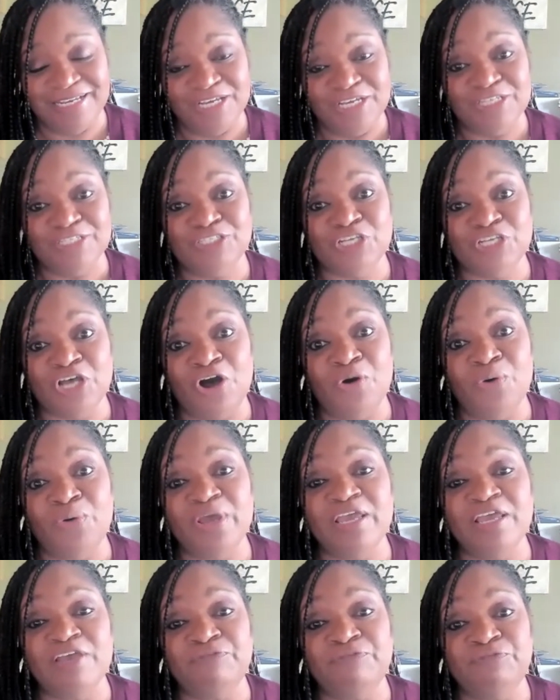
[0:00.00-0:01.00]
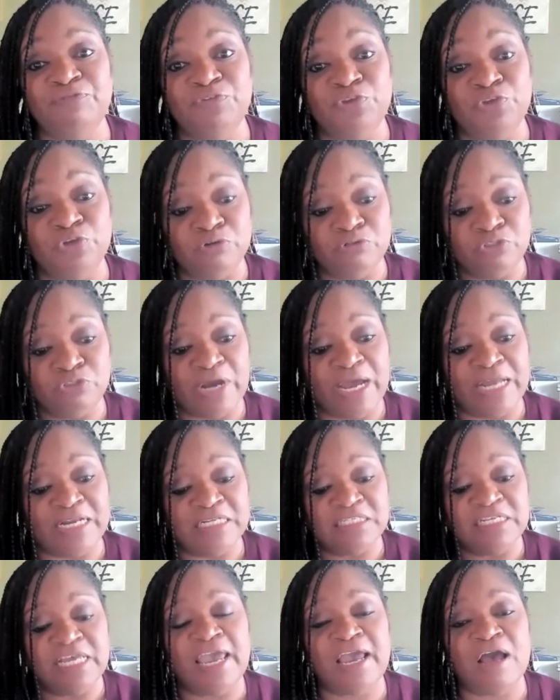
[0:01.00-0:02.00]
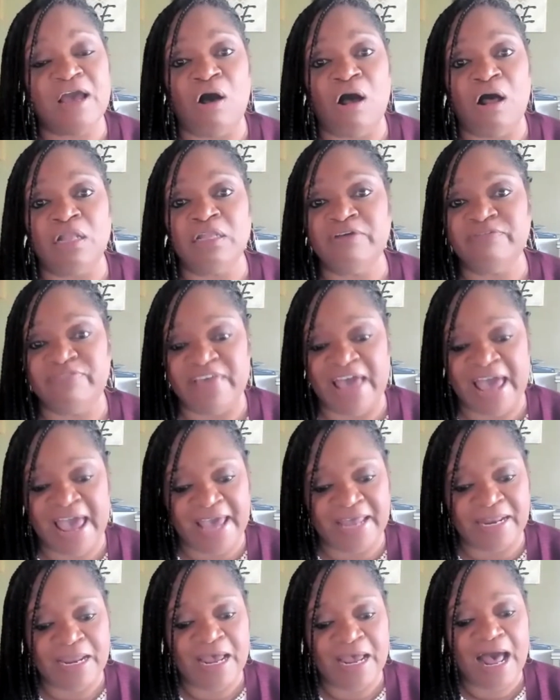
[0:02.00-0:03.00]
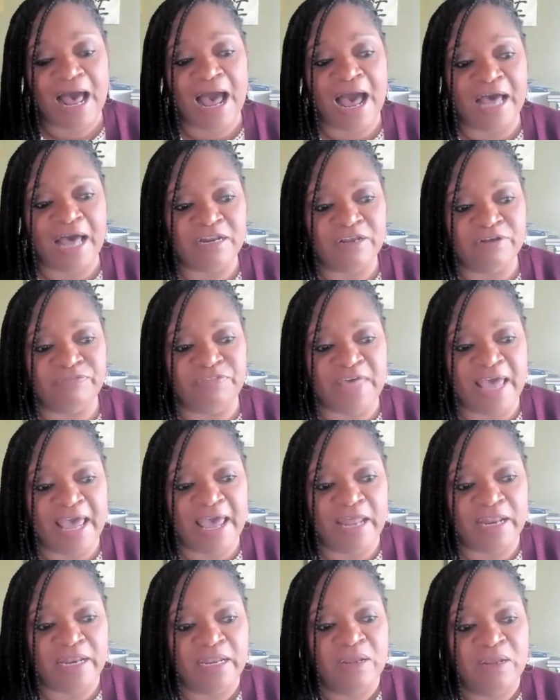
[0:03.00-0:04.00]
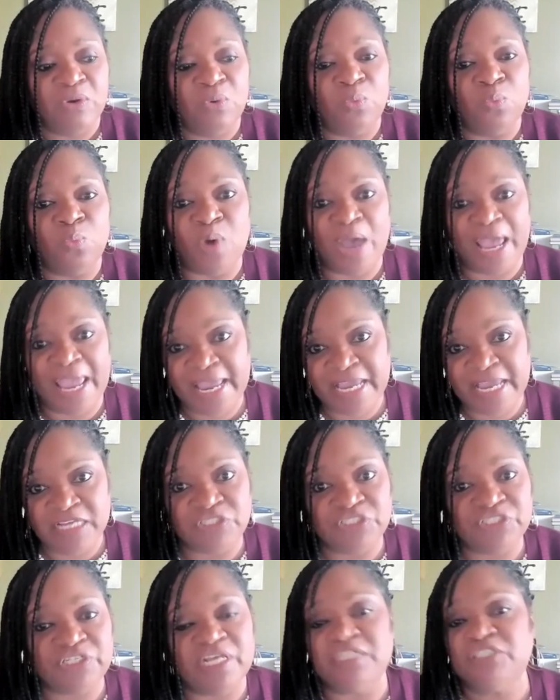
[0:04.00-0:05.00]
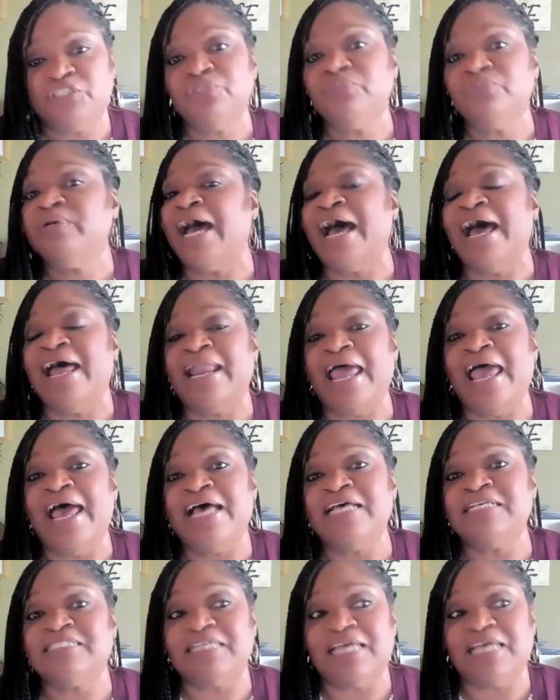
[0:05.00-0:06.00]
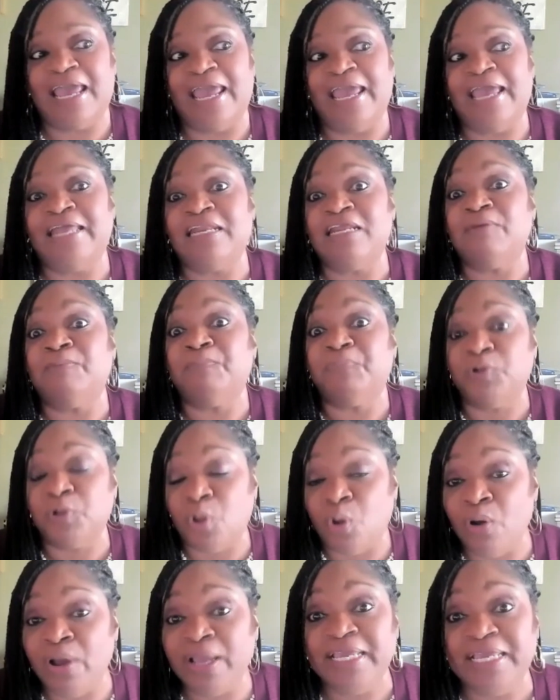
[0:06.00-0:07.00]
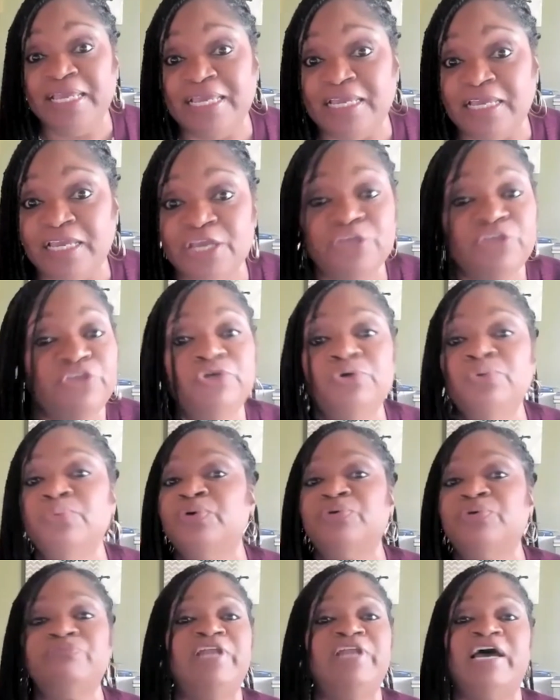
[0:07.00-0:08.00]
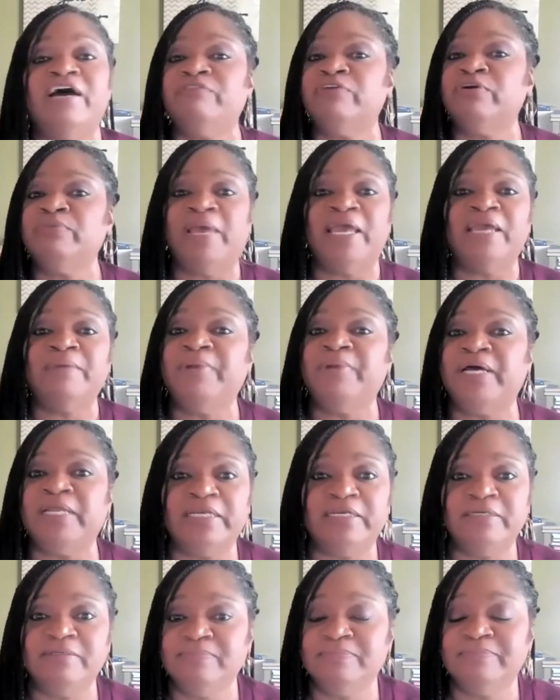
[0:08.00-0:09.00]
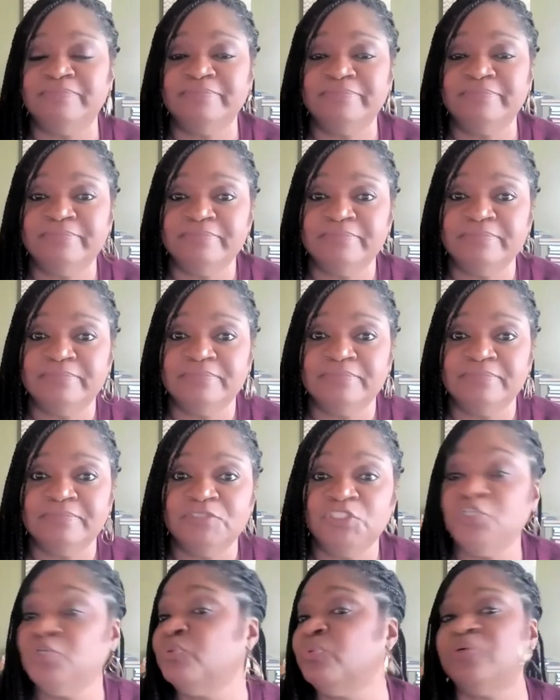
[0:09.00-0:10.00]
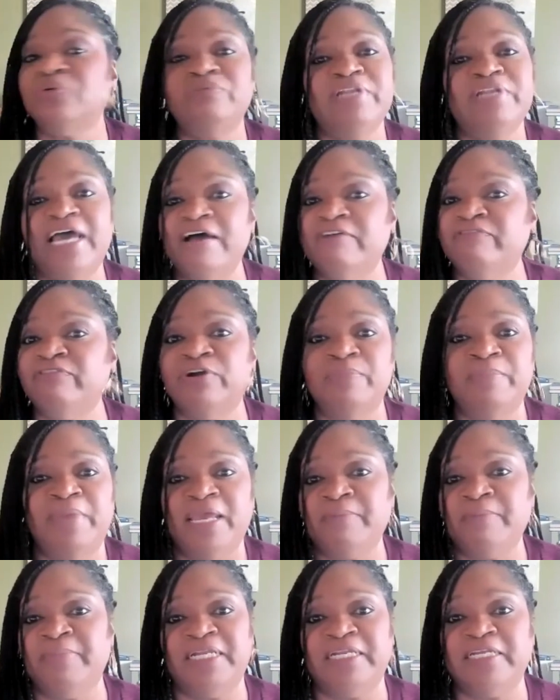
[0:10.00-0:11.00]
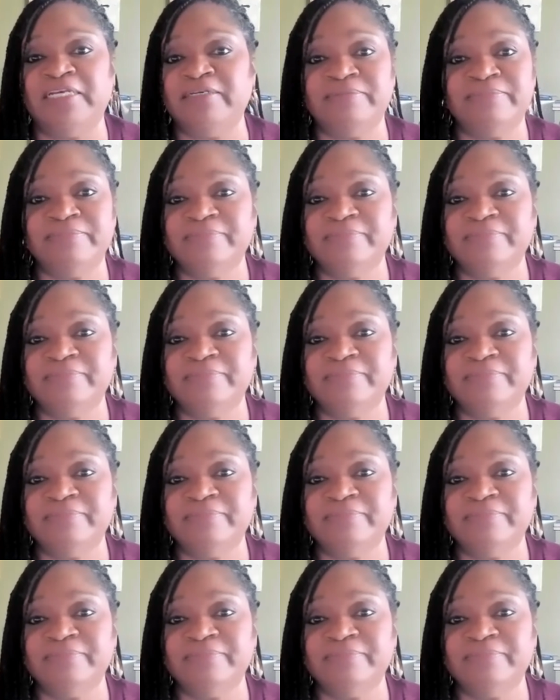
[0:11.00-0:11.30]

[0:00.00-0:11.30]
So if you trying to take all of that out of that wage that you got as an employee, you will never make money. You will never make money.